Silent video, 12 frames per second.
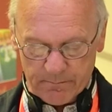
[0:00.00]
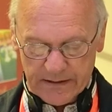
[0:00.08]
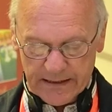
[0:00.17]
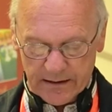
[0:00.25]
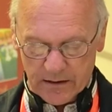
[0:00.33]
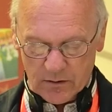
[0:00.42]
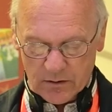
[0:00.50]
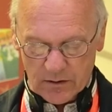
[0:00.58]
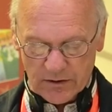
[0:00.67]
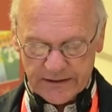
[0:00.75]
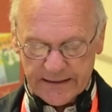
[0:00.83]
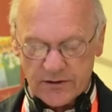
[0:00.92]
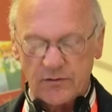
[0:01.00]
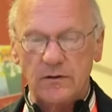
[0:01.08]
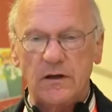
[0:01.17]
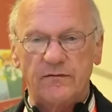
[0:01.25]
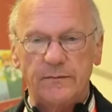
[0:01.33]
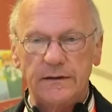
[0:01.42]
be it local or central
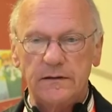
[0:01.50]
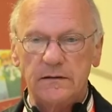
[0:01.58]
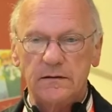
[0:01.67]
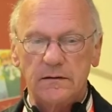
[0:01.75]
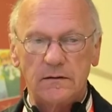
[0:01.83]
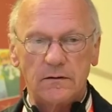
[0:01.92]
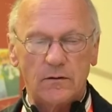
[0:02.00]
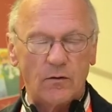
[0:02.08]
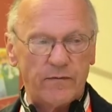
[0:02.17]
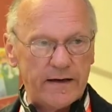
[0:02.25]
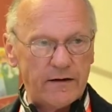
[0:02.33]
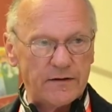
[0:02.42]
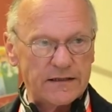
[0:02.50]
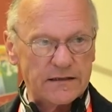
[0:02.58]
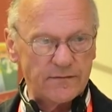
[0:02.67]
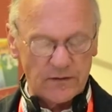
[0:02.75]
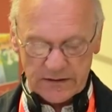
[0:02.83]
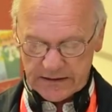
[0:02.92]
government, or various
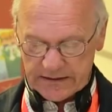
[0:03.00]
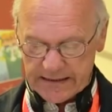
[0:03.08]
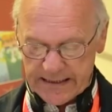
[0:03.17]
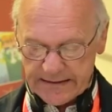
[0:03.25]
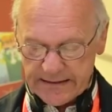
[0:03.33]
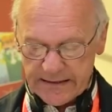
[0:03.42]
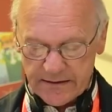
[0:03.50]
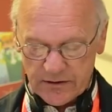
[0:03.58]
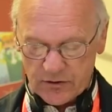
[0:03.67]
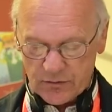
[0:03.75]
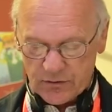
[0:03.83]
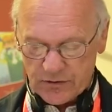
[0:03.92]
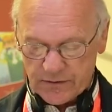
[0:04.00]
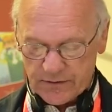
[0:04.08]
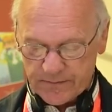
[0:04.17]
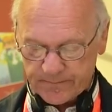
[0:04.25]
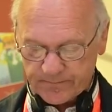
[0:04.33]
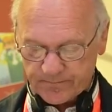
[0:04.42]
civil society institutions.